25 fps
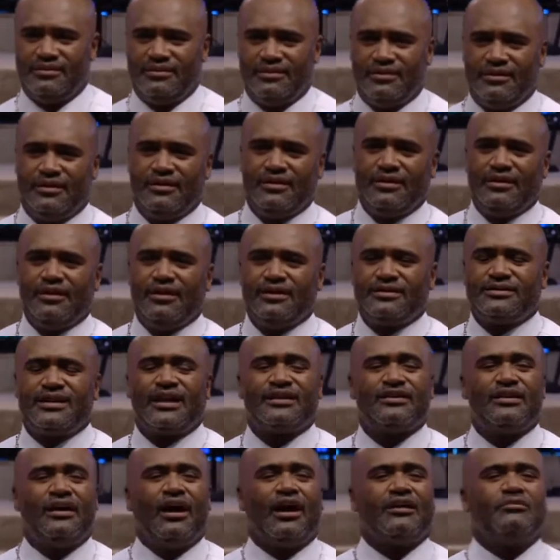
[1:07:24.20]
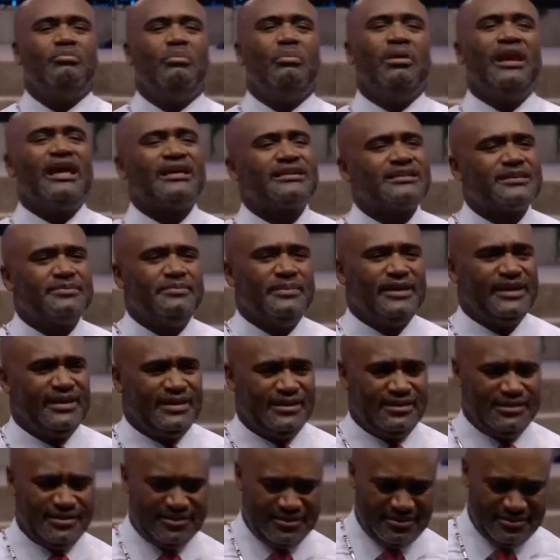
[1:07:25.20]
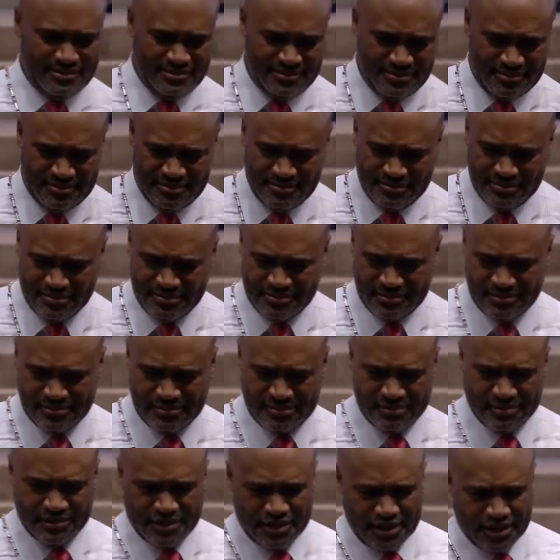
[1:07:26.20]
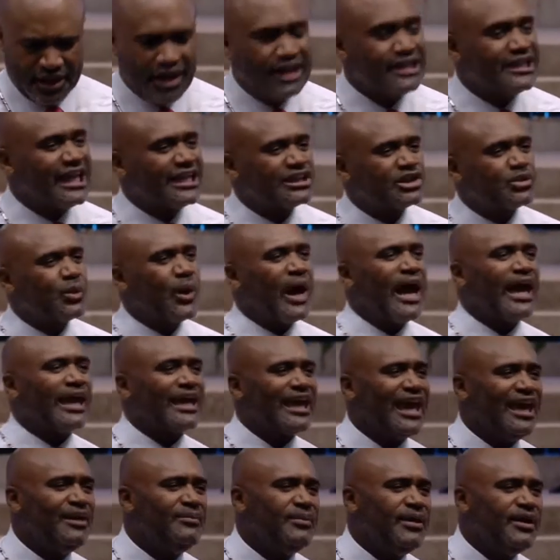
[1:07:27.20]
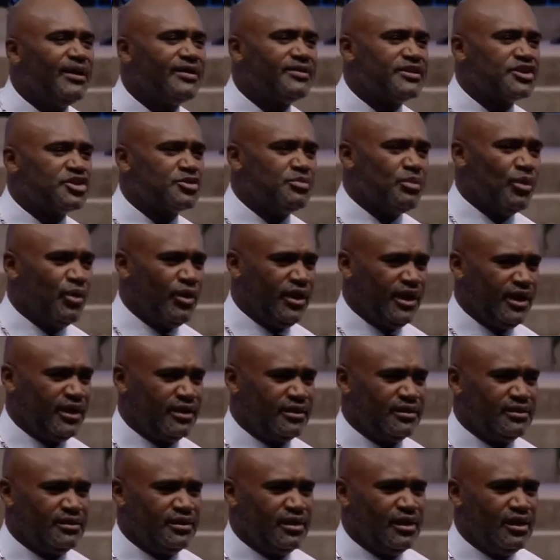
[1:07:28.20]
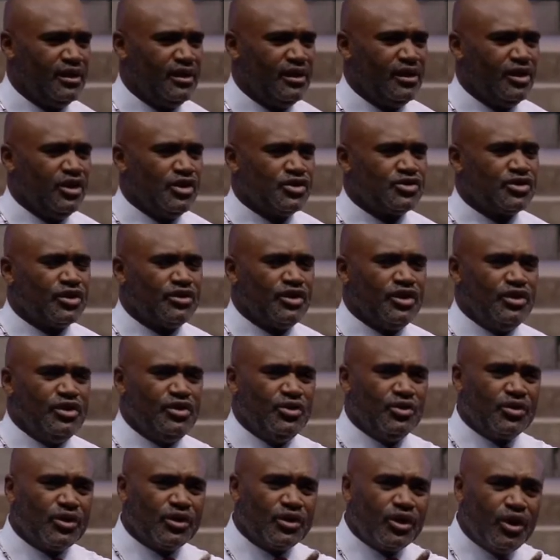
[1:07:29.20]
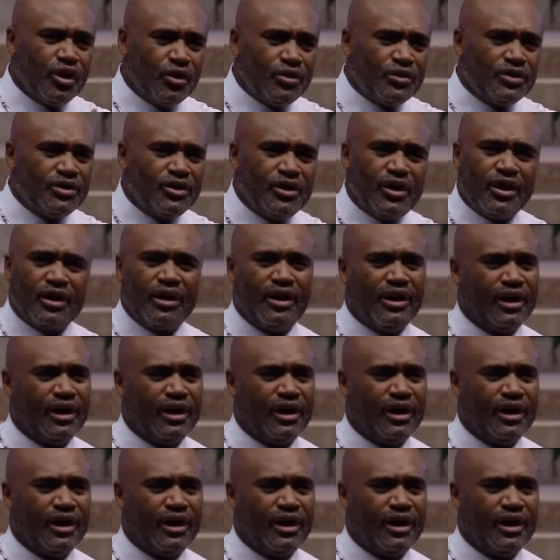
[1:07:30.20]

said, God bless me. That's why I came here this morning, so that you could go to your God.